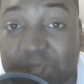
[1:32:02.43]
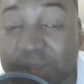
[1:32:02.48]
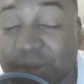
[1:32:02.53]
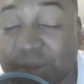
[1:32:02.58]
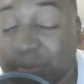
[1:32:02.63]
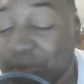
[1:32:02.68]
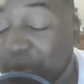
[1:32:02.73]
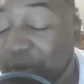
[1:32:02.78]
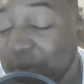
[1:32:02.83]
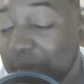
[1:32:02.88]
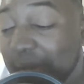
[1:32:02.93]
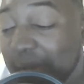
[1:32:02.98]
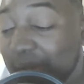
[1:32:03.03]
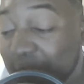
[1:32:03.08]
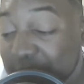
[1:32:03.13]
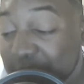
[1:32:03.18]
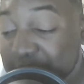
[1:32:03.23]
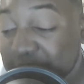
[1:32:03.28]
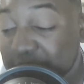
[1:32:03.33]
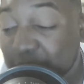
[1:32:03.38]
Bro, I
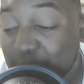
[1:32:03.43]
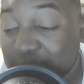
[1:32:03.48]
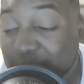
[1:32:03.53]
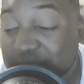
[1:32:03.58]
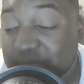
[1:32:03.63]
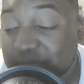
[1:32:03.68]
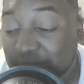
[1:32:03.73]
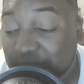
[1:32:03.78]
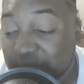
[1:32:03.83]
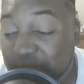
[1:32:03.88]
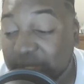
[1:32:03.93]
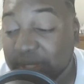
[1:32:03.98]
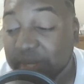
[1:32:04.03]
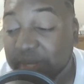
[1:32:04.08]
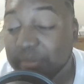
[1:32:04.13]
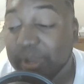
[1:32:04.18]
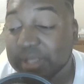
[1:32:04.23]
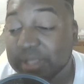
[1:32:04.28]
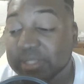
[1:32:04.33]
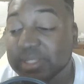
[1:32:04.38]
was so intimidated
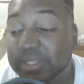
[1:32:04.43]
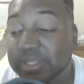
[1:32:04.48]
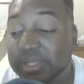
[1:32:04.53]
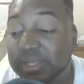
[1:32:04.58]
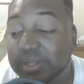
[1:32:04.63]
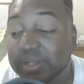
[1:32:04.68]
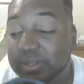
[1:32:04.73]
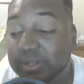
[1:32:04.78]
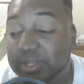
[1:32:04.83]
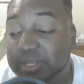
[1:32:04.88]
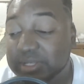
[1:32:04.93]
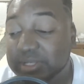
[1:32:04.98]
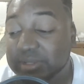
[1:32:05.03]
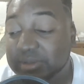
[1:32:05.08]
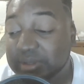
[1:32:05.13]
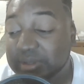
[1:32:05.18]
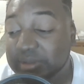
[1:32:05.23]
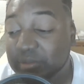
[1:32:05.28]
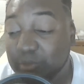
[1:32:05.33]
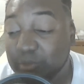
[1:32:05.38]
by seeing these
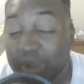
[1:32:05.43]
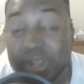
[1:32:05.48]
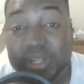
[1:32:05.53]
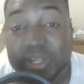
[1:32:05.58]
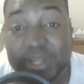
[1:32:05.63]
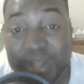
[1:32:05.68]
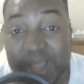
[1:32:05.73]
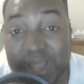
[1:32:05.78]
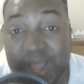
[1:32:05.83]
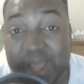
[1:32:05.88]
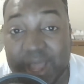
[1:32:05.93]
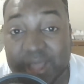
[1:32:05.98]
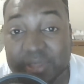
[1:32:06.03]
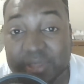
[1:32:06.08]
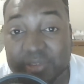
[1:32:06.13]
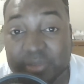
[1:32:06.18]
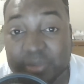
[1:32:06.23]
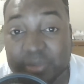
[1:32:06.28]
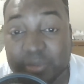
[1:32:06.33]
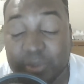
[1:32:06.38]
regular
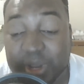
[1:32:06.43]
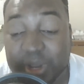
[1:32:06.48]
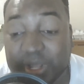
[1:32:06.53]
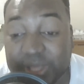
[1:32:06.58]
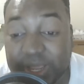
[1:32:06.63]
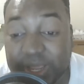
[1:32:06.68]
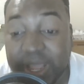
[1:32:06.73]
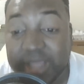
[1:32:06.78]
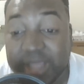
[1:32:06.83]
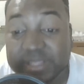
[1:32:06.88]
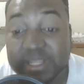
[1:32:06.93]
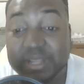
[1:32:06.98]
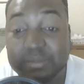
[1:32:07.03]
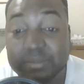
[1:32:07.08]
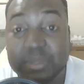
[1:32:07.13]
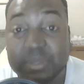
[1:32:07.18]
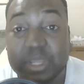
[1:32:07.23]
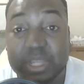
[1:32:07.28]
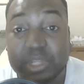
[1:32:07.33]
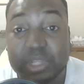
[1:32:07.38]
guys like
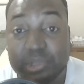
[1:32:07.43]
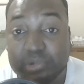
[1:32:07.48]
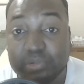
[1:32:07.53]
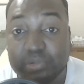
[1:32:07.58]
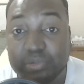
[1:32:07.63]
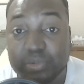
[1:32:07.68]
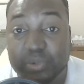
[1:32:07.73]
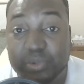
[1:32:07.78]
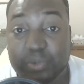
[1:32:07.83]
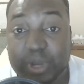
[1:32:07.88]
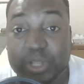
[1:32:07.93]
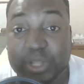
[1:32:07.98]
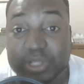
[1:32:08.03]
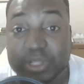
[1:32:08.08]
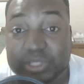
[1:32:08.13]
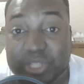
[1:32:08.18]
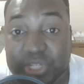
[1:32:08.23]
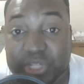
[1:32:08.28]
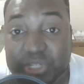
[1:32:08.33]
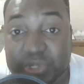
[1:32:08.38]
me and you with regular
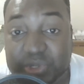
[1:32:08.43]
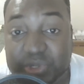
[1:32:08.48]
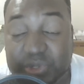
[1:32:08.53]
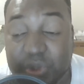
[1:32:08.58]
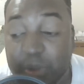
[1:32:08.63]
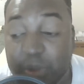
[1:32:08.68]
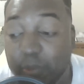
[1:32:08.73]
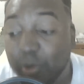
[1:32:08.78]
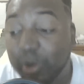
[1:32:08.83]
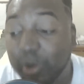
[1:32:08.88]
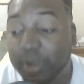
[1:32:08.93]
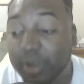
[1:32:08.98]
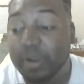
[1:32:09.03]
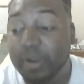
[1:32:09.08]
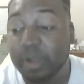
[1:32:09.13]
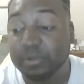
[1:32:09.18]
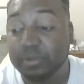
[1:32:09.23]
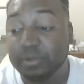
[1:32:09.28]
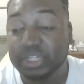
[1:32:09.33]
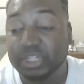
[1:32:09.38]
T-shirts on, walking
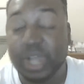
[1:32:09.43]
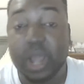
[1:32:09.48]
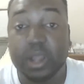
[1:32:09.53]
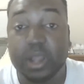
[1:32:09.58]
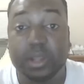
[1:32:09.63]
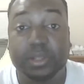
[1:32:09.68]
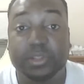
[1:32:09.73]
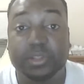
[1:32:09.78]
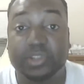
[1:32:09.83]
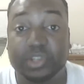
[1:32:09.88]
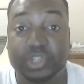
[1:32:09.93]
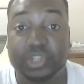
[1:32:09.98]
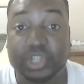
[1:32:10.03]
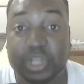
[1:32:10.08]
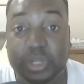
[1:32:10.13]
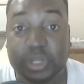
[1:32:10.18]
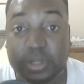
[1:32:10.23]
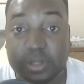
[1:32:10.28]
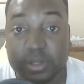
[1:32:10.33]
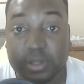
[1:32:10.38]
around with shotguns and
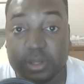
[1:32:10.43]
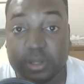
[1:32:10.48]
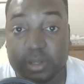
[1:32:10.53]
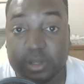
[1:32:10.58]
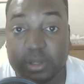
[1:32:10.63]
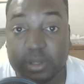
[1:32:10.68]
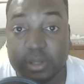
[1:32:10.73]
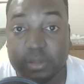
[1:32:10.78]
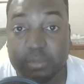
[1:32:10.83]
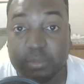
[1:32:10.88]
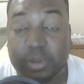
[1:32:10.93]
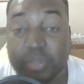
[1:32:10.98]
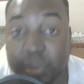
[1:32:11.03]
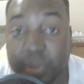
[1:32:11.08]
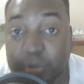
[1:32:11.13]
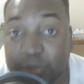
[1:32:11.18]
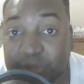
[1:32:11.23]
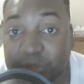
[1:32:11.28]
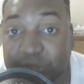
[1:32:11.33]
shit. But